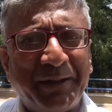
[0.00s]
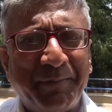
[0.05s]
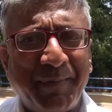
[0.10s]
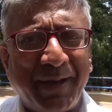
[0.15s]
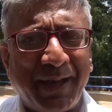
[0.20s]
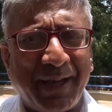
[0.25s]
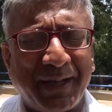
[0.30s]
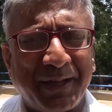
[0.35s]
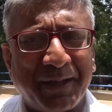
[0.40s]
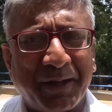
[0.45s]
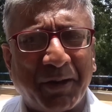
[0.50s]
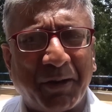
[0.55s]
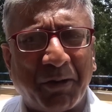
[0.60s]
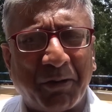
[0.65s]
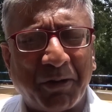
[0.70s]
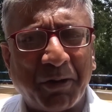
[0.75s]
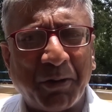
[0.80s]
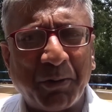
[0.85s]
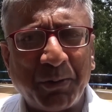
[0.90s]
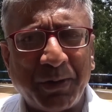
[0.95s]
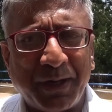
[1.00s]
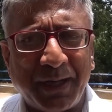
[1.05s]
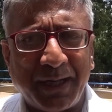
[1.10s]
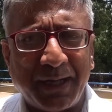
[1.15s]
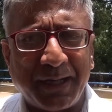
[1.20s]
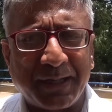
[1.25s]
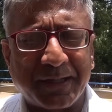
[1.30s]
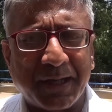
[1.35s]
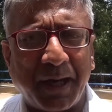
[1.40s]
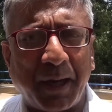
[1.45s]
the main,
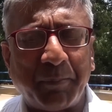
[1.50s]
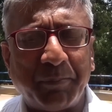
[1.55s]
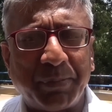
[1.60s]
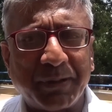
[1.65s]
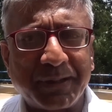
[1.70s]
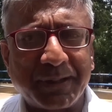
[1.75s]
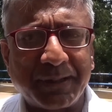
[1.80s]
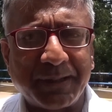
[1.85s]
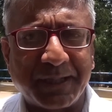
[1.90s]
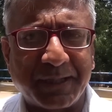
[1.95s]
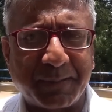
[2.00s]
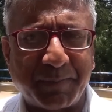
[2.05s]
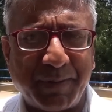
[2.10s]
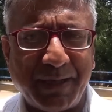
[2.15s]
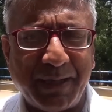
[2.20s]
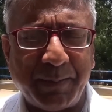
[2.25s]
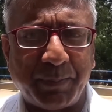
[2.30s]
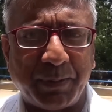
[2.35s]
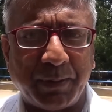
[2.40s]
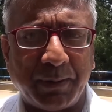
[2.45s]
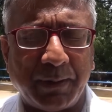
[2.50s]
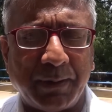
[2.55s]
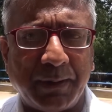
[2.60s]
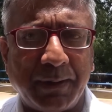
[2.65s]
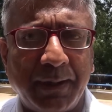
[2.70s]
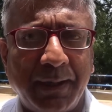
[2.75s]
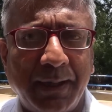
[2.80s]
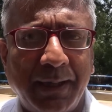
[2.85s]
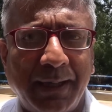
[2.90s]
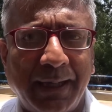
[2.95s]
cronies are business people
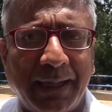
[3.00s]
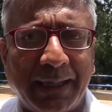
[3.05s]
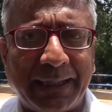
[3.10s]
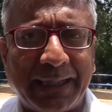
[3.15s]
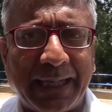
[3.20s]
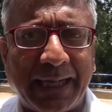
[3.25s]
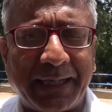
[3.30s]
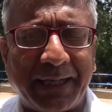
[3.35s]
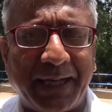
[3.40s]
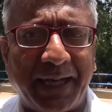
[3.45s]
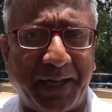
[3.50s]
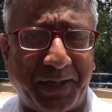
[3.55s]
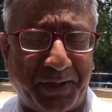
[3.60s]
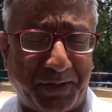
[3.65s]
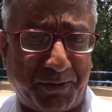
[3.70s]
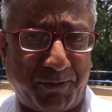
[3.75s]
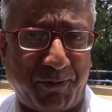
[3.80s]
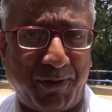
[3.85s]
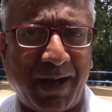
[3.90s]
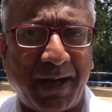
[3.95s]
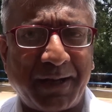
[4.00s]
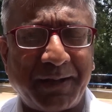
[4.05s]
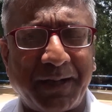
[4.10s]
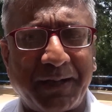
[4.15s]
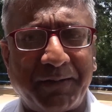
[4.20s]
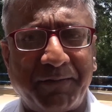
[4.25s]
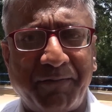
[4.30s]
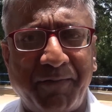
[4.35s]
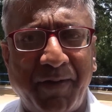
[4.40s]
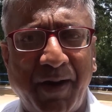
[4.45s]
that extract
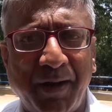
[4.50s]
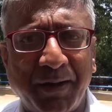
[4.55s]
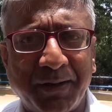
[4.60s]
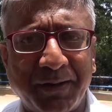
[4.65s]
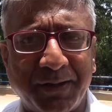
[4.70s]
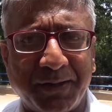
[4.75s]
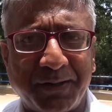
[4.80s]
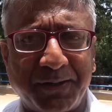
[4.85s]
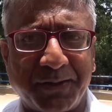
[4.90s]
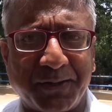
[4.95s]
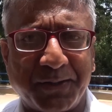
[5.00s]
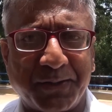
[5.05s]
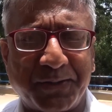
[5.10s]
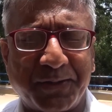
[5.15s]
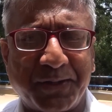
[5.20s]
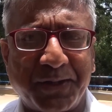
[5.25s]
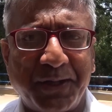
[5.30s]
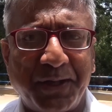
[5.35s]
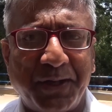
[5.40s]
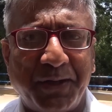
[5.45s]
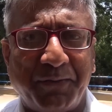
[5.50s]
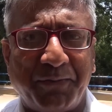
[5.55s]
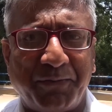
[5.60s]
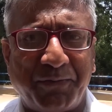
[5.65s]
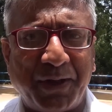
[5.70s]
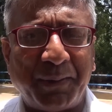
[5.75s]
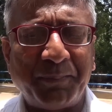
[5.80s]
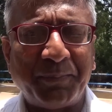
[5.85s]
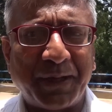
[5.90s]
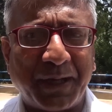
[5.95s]
advantages
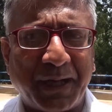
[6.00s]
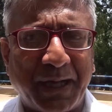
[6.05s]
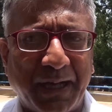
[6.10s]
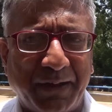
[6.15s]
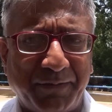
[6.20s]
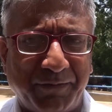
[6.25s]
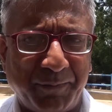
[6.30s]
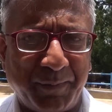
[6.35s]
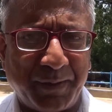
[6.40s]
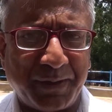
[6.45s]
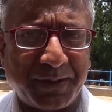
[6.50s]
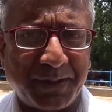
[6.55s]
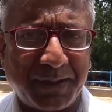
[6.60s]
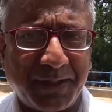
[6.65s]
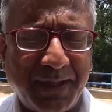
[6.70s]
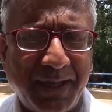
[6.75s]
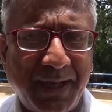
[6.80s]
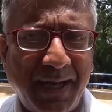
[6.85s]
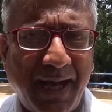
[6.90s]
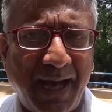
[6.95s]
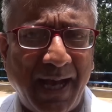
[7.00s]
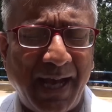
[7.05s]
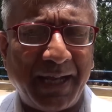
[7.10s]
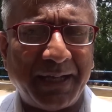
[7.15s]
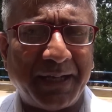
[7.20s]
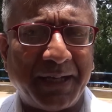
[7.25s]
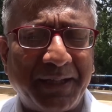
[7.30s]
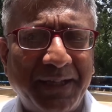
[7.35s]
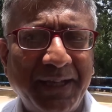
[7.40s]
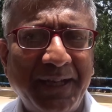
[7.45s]
from the government,
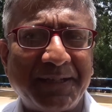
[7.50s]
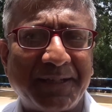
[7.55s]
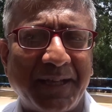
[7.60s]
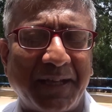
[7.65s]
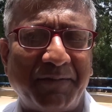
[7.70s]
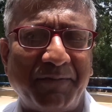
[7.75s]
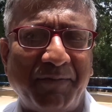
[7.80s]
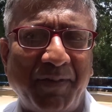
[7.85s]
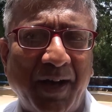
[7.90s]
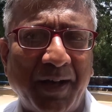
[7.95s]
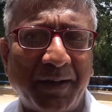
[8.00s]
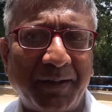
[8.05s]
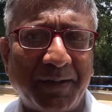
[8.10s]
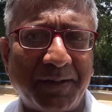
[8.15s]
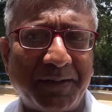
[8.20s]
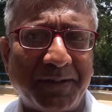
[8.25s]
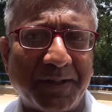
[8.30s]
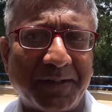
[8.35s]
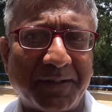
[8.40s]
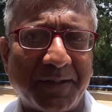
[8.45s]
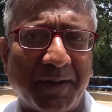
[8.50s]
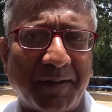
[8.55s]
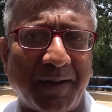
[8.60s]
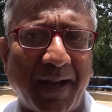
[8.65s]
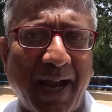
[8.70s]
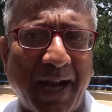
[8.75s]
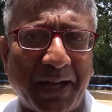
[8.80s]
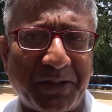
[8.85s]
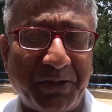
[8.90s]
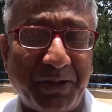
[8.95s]
and these advantages are
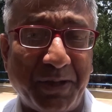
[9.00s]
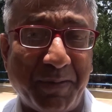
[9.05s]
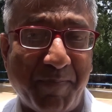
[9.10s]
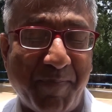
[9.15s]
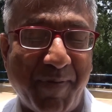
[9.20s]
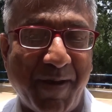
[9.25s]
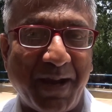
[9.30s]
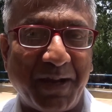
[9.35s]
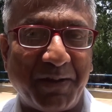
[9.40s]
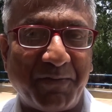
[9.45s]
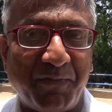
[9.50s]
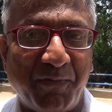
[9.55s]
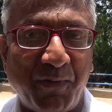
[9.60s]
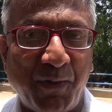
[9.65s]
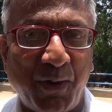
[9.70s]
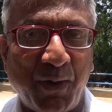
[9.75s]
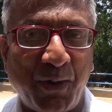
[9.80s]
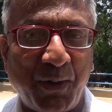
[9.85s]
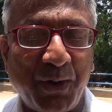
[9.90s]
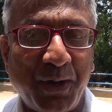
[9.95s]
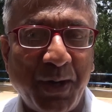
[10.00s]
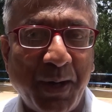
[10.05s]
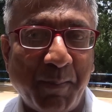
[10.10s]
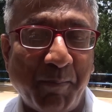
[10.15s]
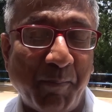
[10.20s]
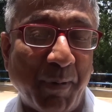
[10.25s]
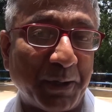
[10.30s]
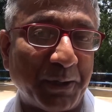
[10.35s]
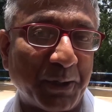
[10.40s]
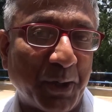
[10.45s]
actually paid for
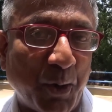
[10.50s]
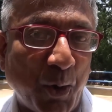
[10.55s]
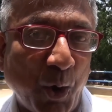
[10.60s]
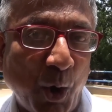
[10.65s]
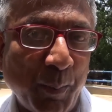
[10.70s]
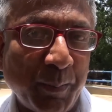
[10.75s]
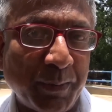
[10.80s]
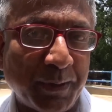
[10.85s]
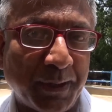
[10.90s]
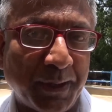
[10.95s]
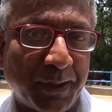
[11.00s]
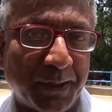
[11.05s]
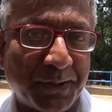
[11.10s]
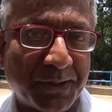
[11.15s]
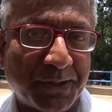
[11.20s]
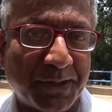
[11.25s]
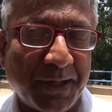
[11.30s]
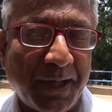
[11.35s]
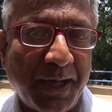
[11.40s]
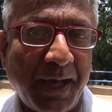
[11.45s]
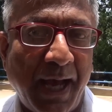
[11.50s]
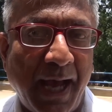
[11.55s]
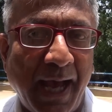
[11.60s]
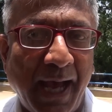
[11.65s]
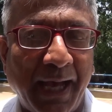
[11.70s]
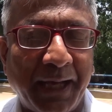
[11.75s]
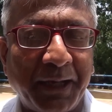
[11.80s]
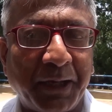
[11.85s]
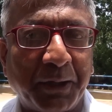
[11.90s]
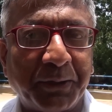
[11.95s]
by the commoners
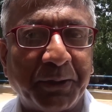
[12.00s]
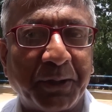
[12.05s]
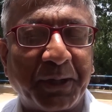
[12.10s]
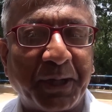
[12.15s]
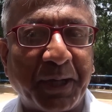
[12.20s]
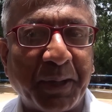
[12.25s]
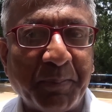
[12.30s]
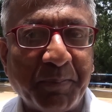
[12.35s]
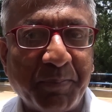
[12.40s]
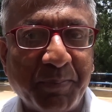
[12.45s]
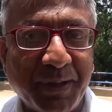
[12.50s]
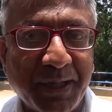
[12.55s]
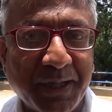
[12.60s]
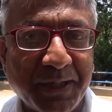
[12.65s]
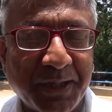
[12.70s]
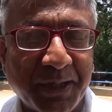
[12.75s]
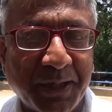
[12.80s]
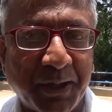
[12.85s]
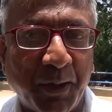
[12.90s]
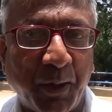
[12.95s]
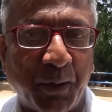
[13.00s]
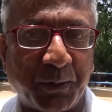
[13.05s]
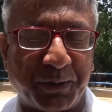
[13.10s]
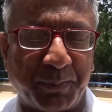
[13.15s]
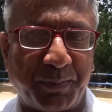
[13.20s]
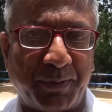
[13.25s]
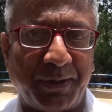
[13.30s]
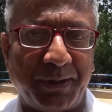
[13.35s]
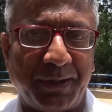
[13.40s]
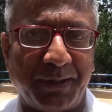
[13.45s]
and other competing
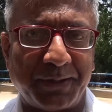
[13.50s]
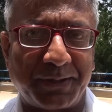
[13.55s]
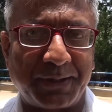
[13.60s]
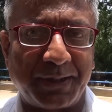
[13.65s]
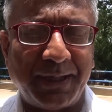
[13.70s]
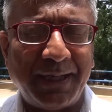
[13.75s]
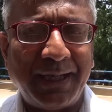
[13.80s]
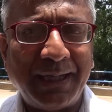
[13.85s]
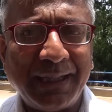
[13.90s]
entrepreneurs.